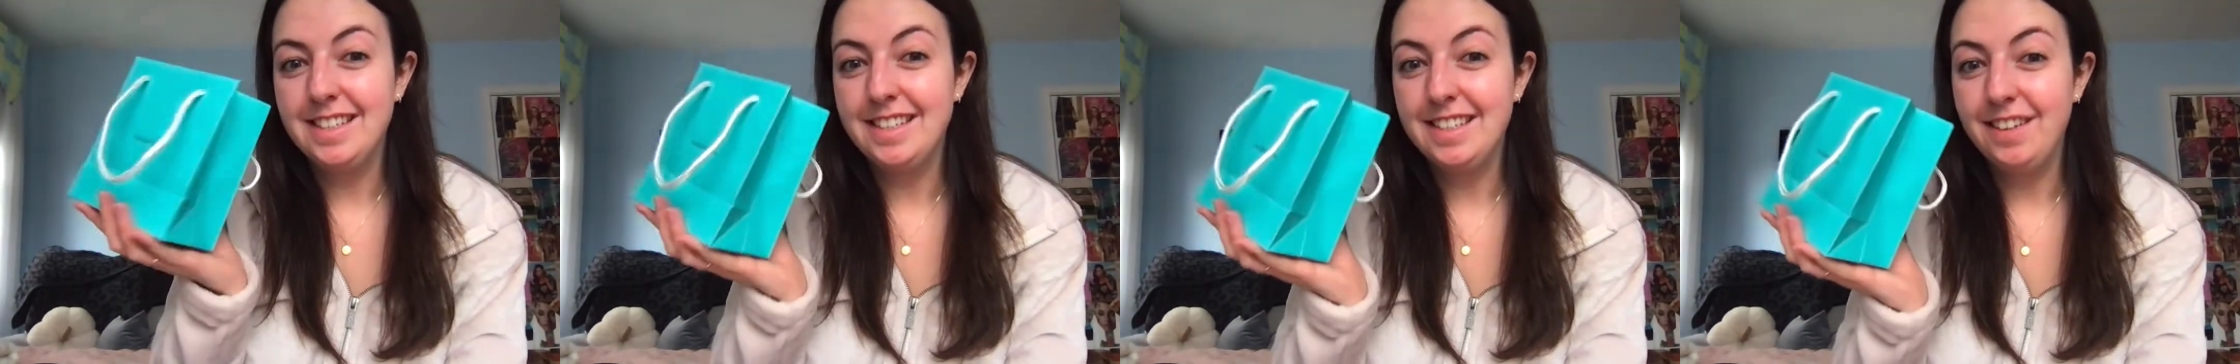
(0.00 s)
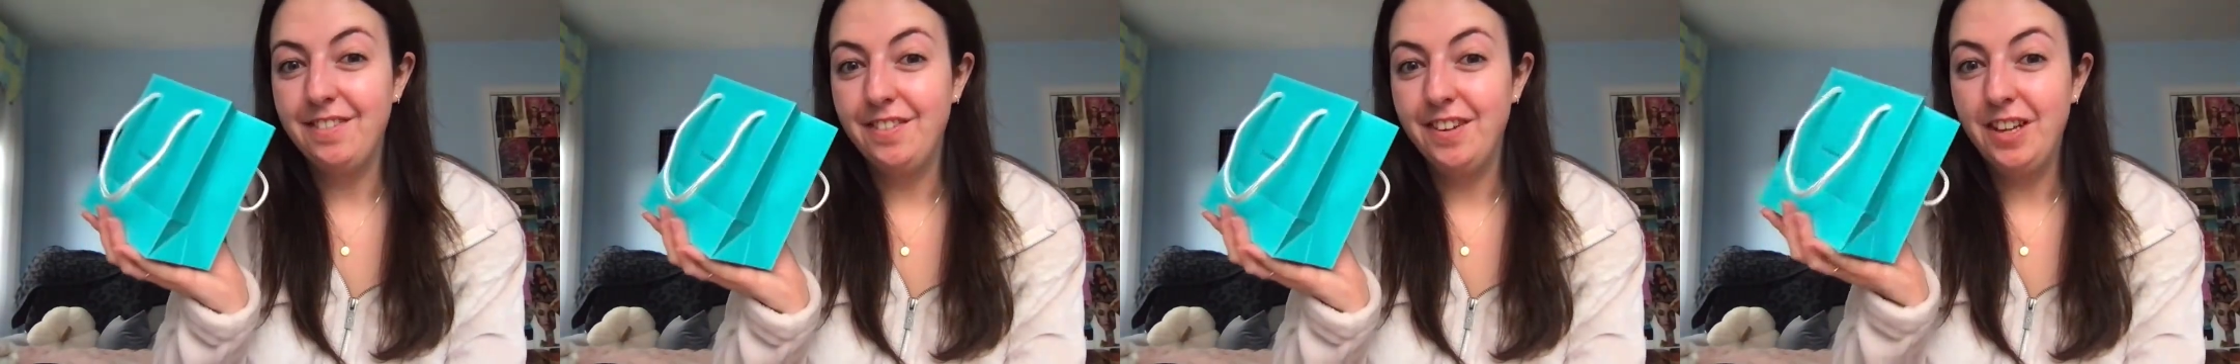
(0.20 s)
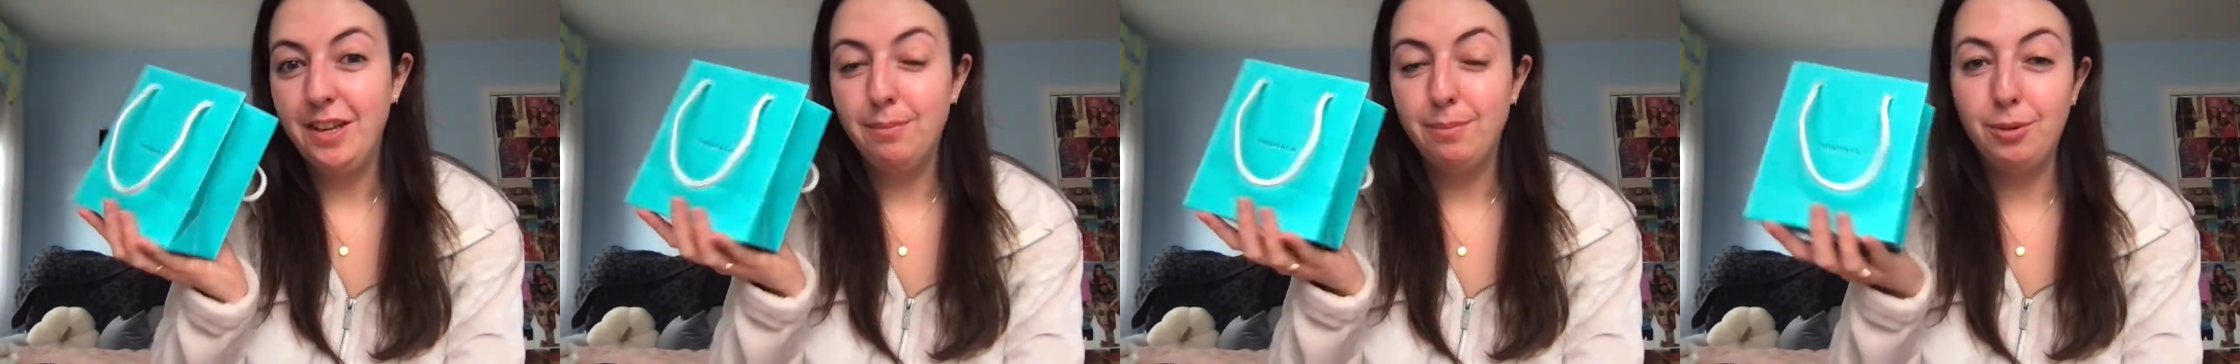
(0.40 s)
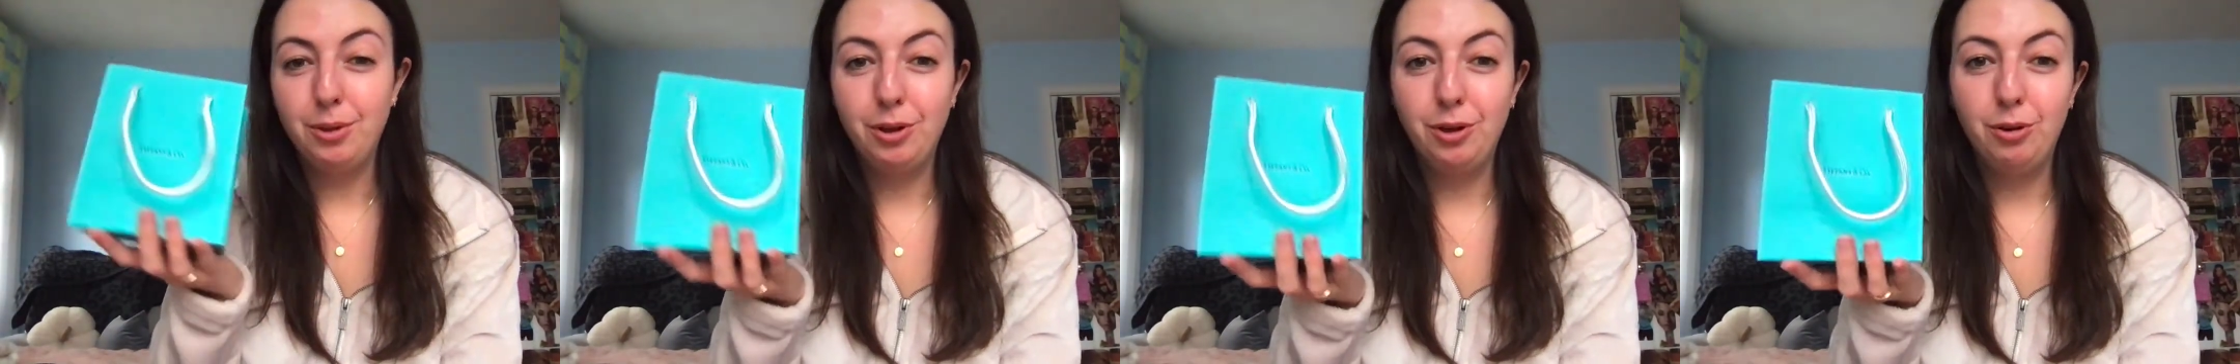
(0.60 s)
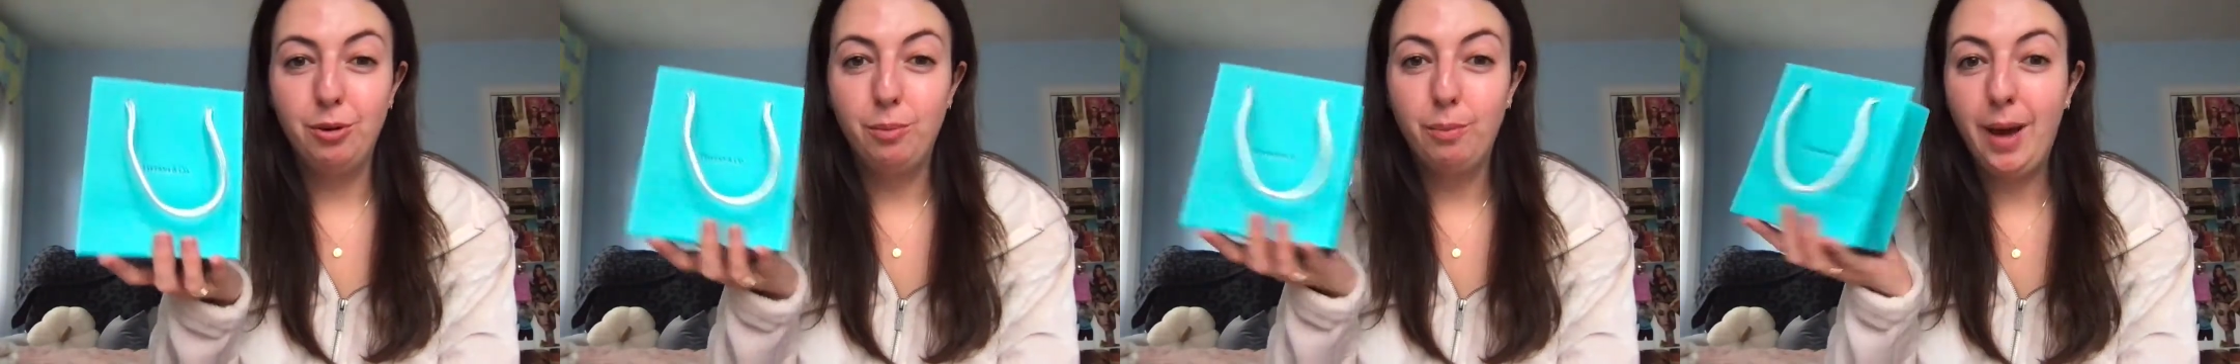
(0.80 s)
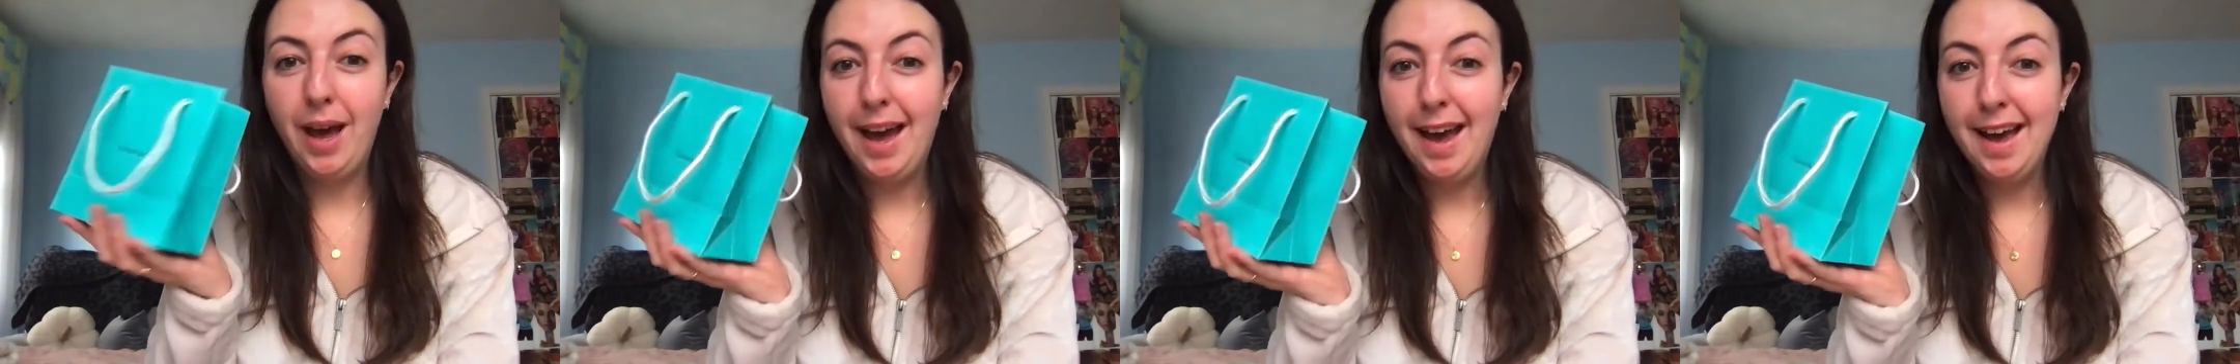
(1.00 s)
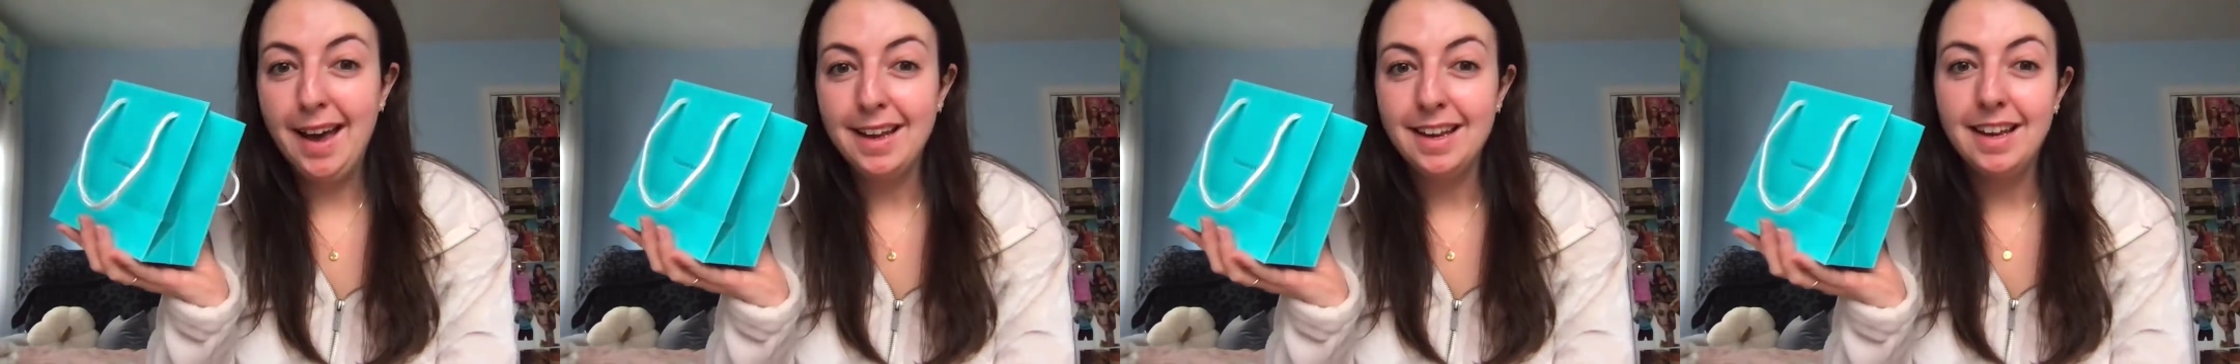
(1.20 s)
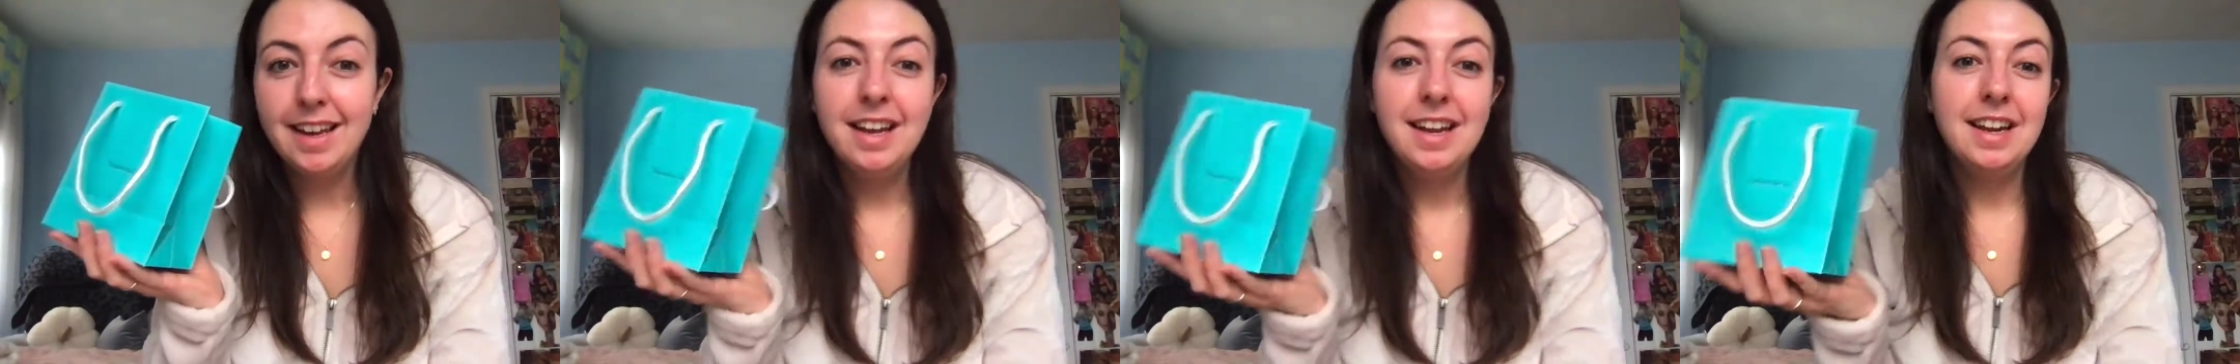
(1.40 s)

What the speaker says: Tiffany blue bag.